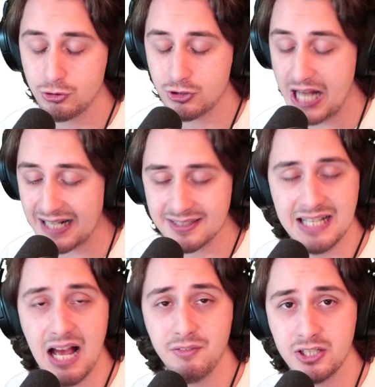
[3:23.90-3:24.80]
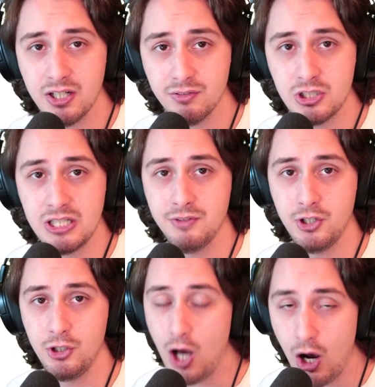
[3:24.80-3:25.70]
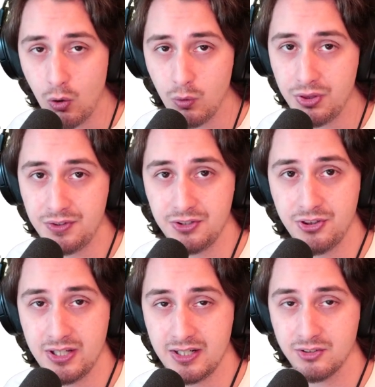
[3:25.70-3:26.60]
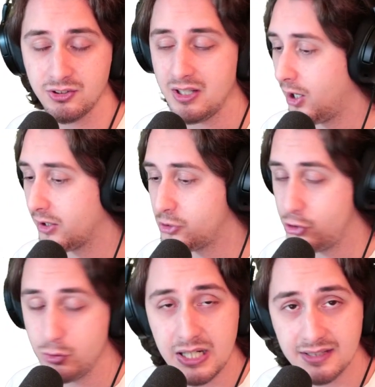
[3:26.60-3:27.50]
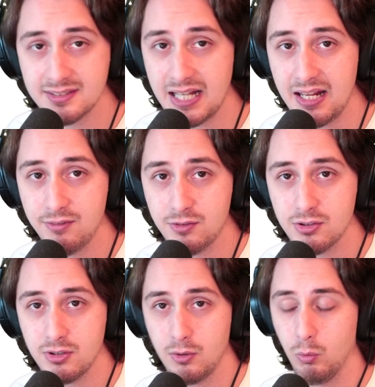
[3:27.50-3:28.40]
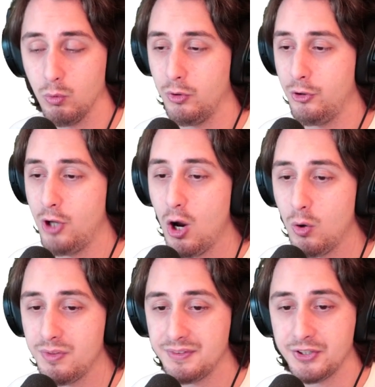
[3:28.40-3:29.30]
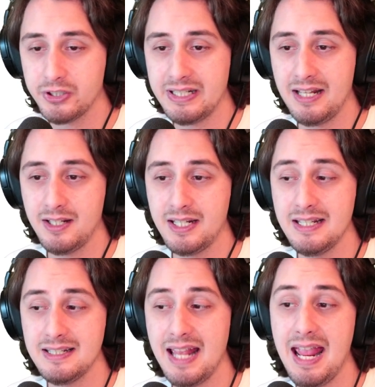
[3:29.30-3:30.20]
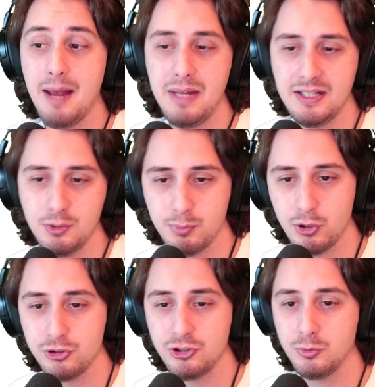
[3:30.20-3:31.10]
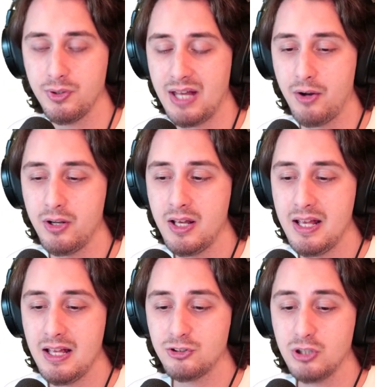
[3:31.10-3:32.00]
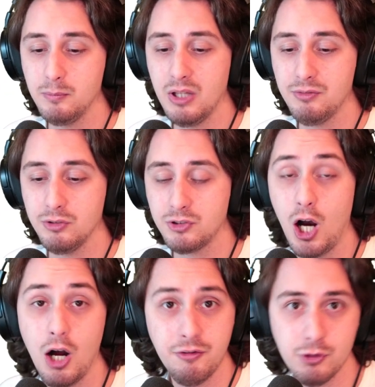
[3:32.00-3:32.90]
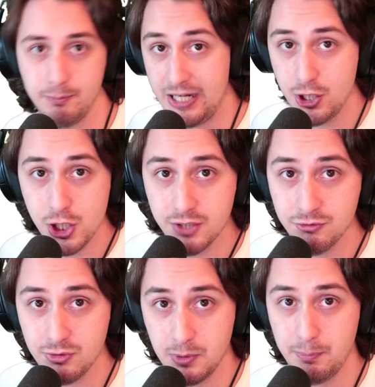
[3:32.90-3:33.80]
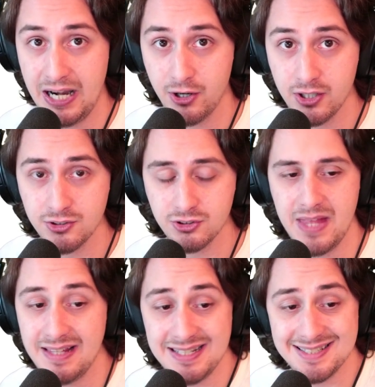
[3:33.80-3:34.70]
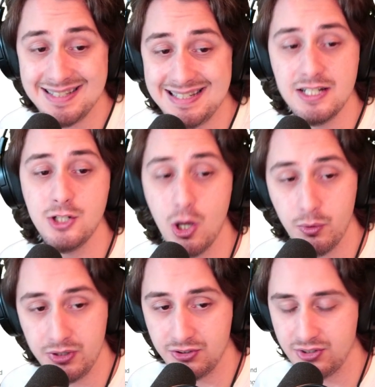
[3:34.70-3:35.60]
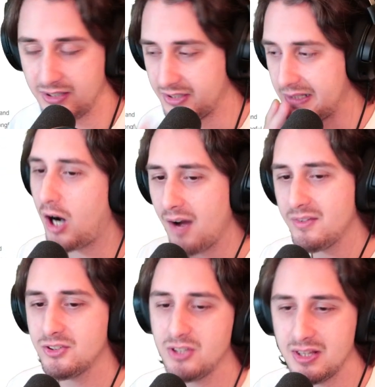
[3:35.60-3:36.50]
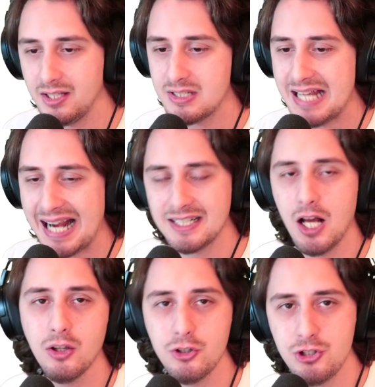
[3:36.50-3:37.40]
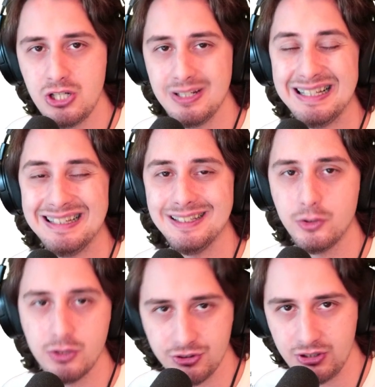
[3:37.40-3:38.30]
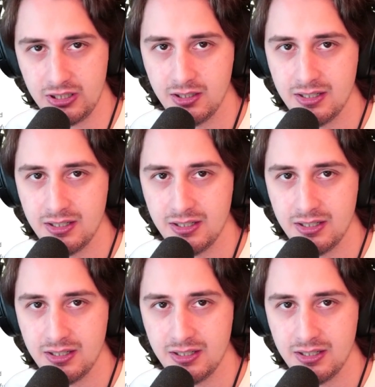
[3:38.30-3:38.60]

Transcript: tech savvy enough to even know that these things do get saved, or know that their kid can make these purchases without some level of confirmation from the parents, and they just didn't know these things. And obviously the technology literacy